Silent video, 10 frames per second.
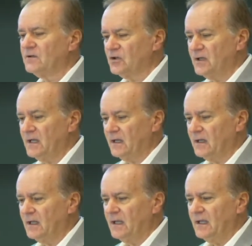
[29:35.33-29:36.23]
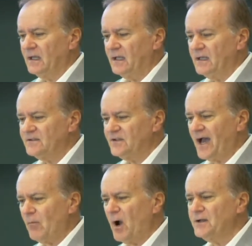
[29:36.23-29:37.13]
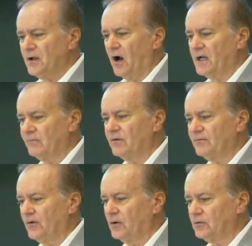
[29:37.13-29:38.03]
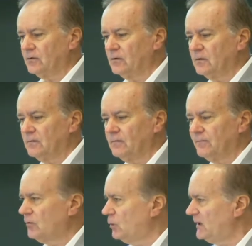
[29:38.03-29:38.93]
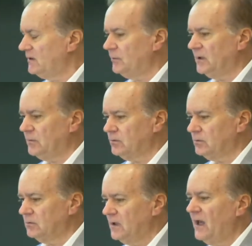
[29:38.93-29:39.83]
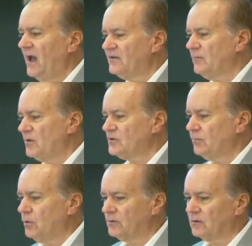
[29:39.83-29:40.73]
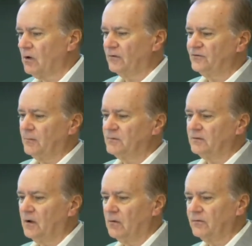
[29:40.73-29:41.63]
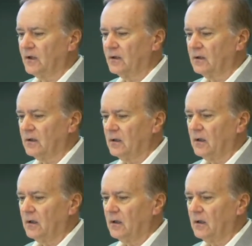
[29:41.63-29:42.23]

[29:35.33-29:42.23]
Janine, is that why 9 of us voted for we the people as the most important concept in the whole thing?